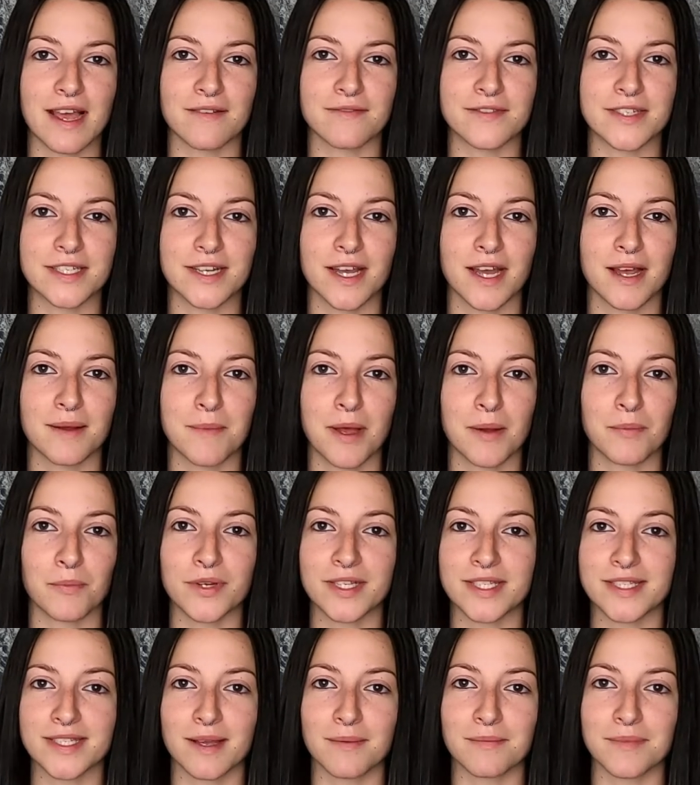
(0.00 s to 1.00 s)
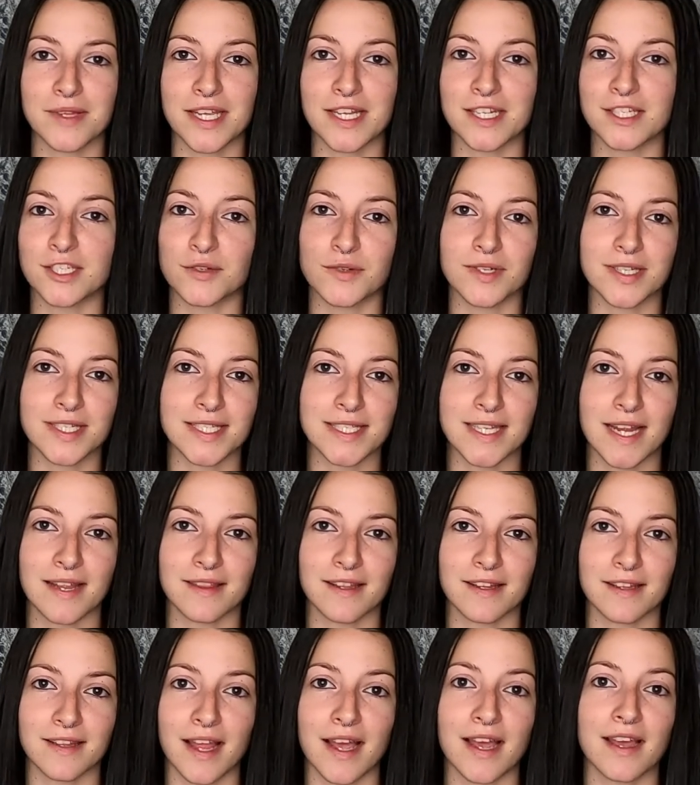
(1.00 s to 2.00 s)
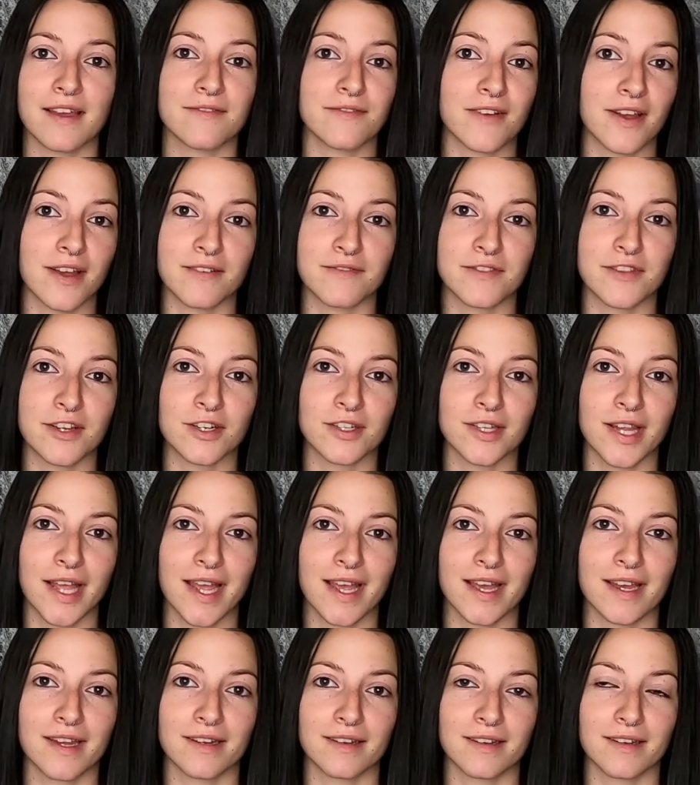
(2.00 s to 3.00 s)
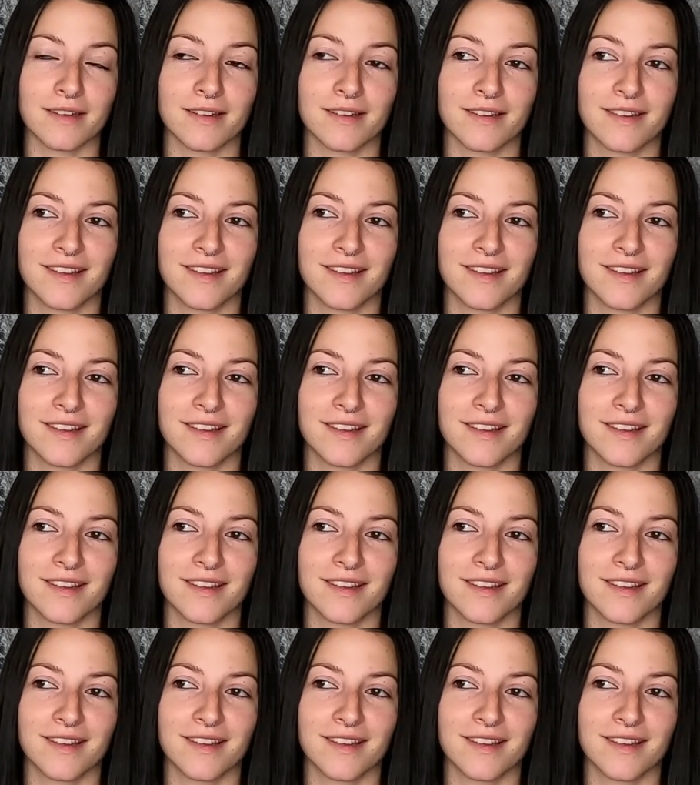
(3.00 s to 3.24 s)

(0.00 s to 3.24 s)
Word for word: have to come up with something to extend the life of their land.